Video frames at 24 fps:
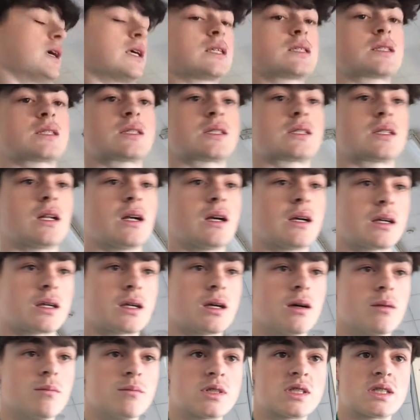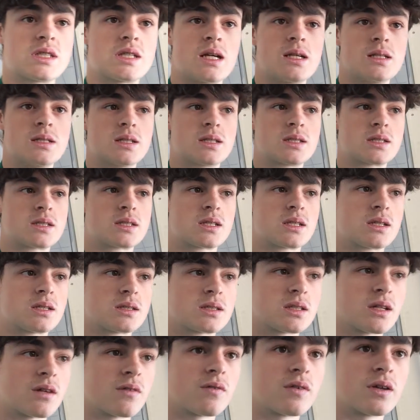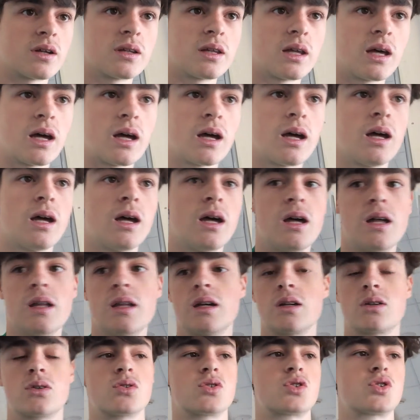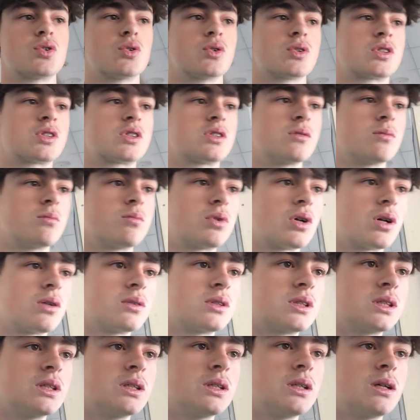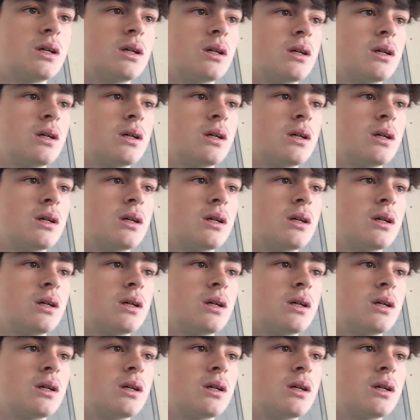meats like steaks, stuff like that. They're good sources of protein.